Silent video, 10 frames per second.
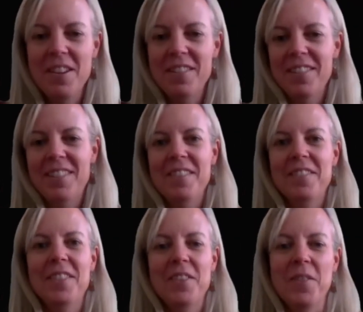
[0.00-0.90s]
Nice to see
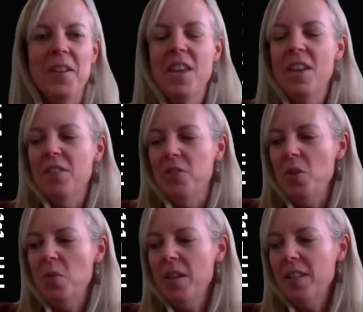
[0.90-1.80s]
you, too. Do
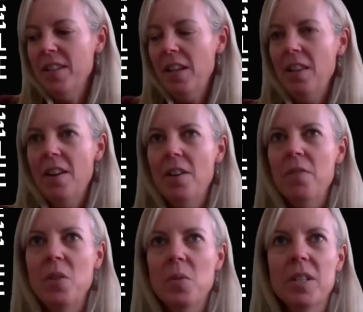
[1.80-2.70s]
you want to tell our
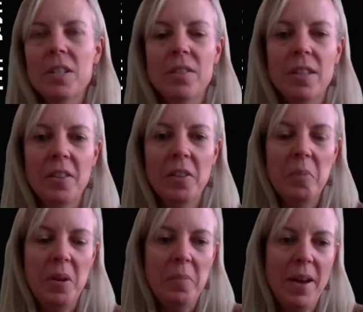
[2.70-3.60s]
viewers a little
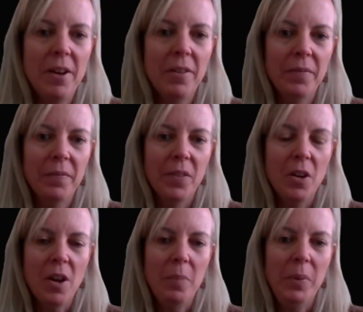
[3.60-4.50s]
bit about
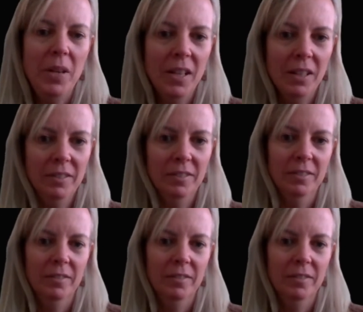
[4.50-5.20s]
your company?